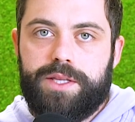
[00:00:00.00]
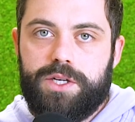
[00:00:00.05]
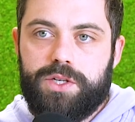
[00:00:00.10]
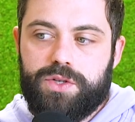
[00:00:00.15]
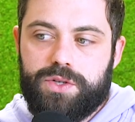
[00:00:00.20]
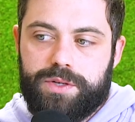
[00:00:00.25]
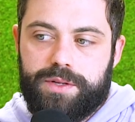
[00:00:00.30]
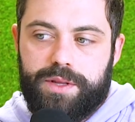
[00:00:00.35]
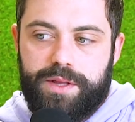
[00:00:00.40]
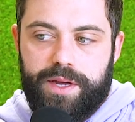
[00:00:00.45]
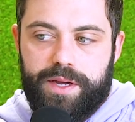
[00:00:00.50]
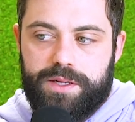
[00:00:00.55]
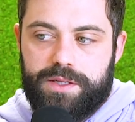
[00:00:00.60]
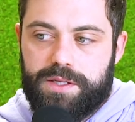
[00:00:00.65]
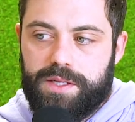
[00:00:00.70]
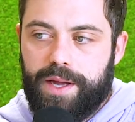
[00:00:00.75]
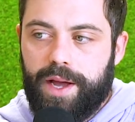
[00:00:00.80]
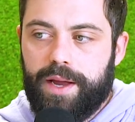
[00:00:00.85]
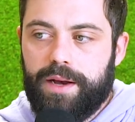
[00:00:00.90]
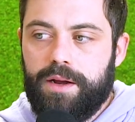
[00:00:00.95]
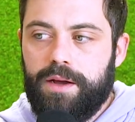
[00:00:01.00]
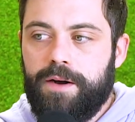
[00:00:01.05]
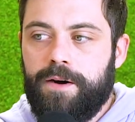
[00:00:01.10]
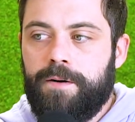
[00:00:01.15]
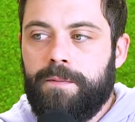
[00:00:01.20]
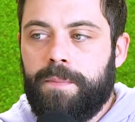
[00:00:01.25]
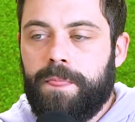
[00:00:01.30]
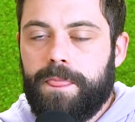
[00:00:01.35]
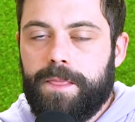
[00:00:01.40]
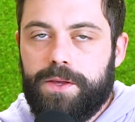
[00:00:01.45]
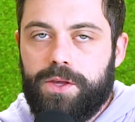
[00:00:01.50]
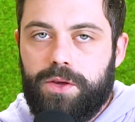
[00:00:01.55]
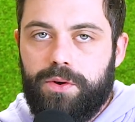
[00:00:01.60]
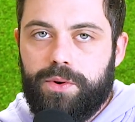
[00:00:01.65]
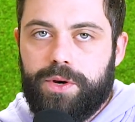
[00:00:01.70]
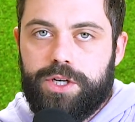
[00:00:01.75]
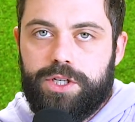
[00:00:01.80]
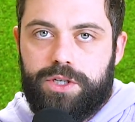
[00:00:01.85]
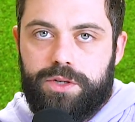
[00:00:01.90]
These are things that you can